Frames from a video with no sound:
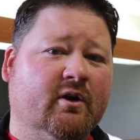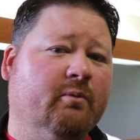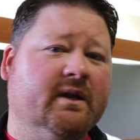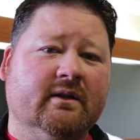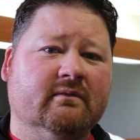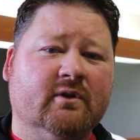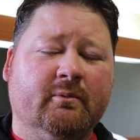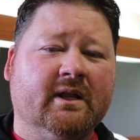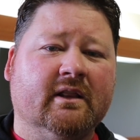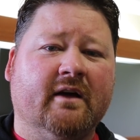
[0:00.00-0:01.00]

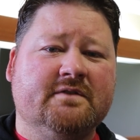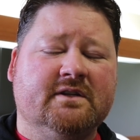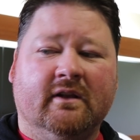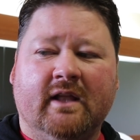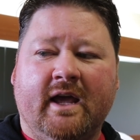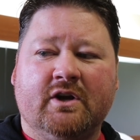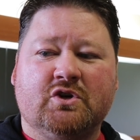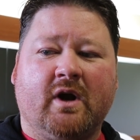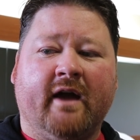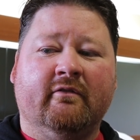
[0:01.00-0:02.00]
Nobody loves a delay in
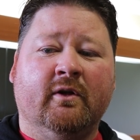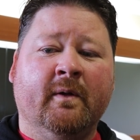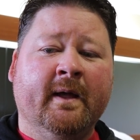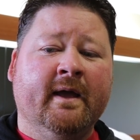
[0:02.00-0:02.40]
travel.